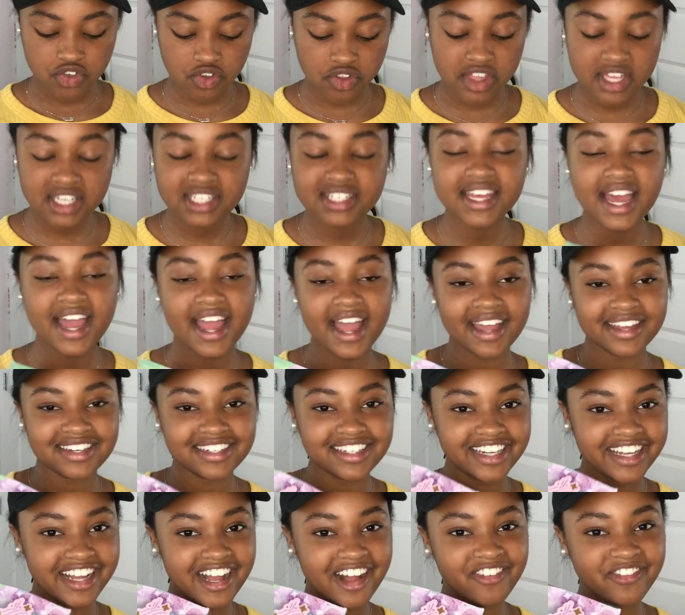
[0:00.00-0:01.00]
So this I
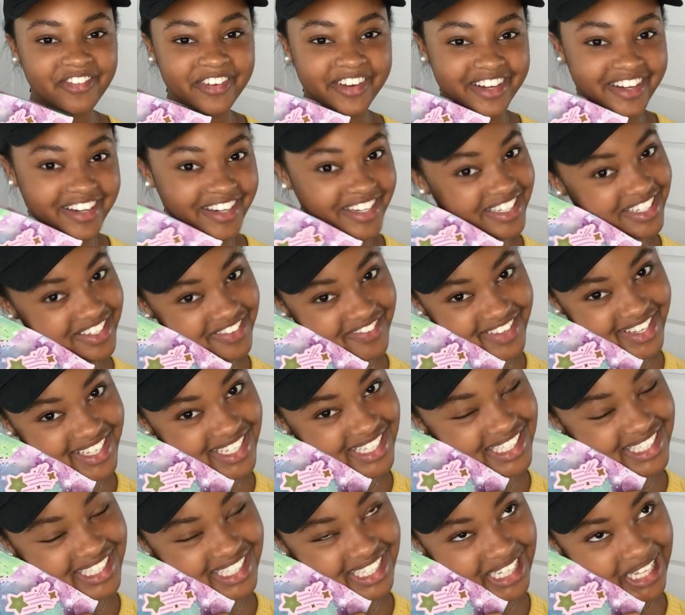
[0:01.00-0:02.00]
actually got for
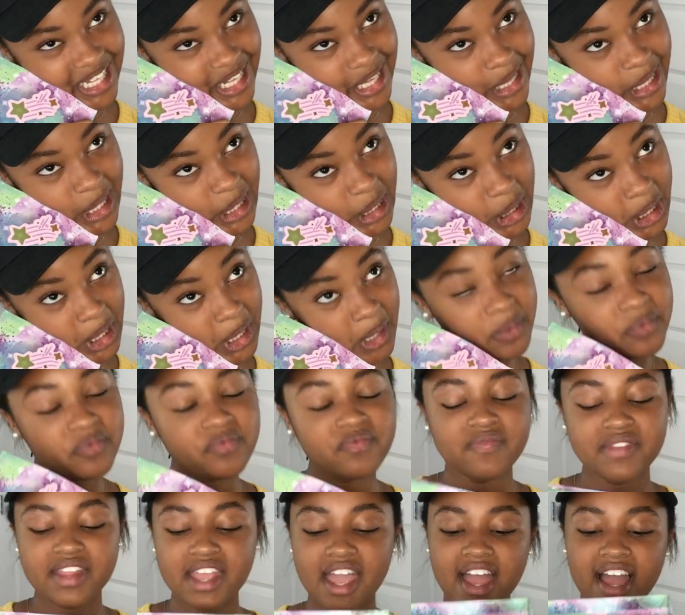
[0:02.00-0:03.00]
Christmas.
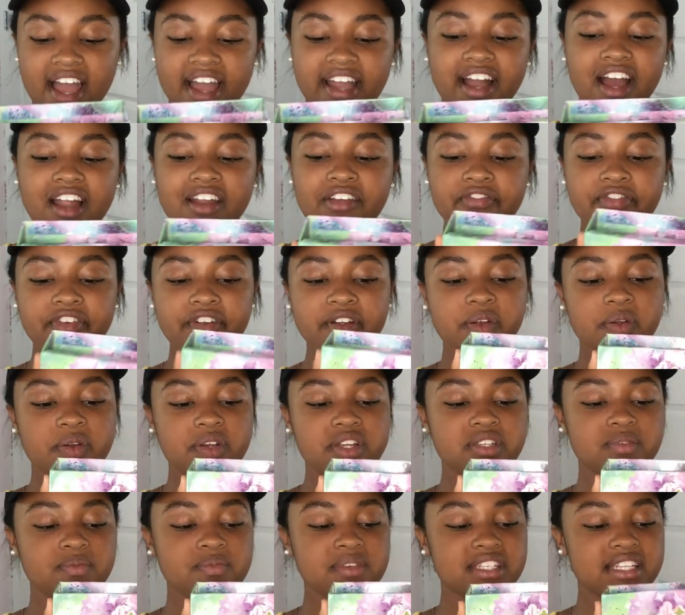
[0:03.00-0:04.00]
I got it for
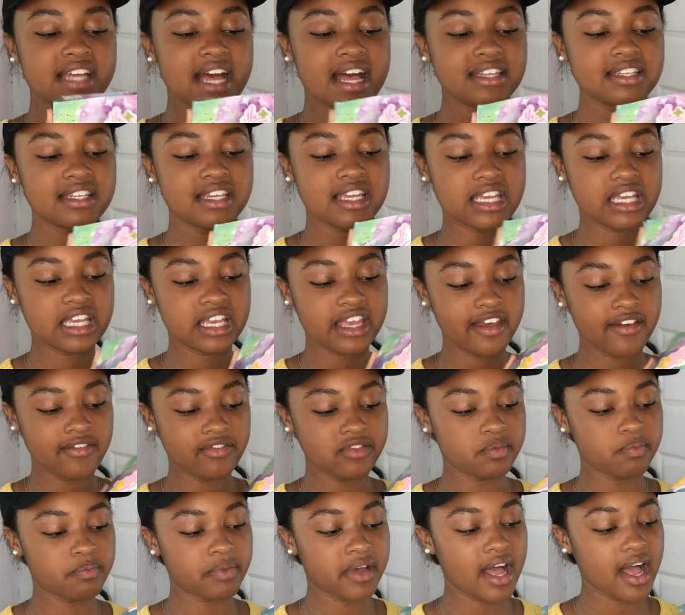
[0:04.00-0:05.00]
Christmas as a
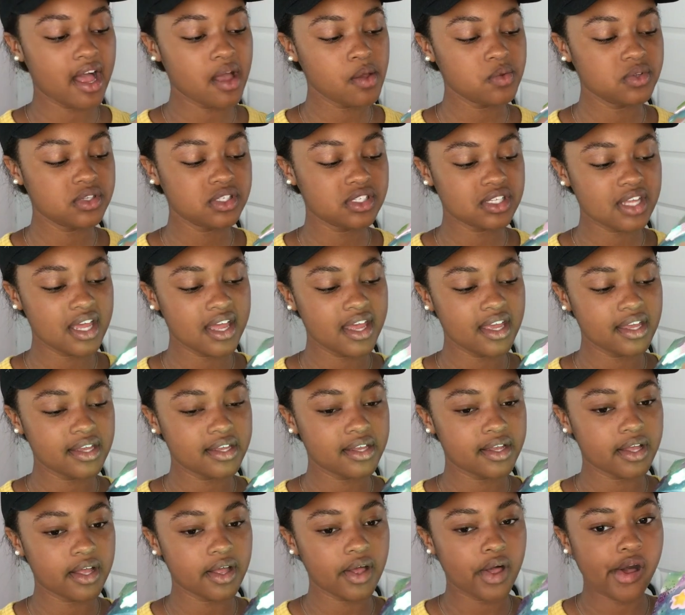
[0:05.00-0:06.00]
gift, but I was like,
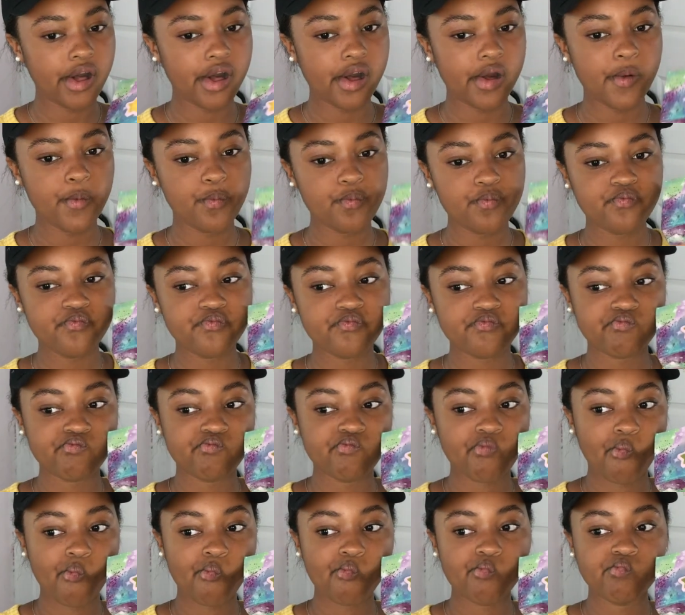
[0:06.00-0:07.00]
um,
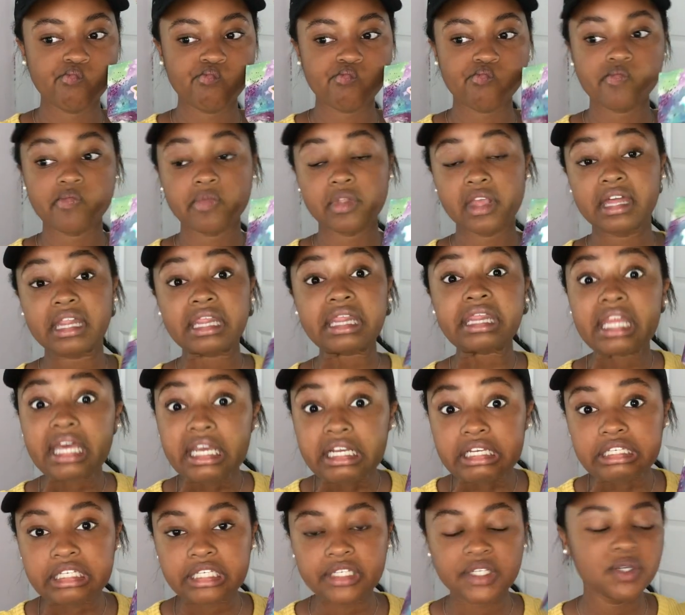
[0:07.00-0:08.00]

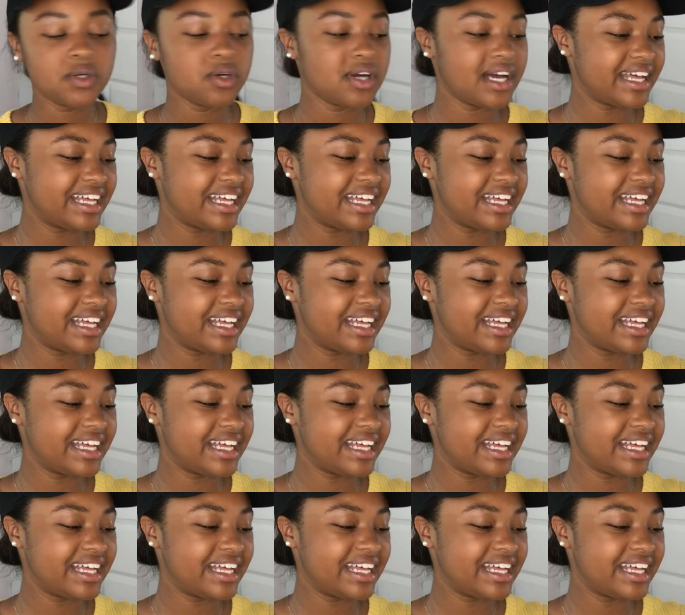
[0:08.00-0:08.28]
thank you,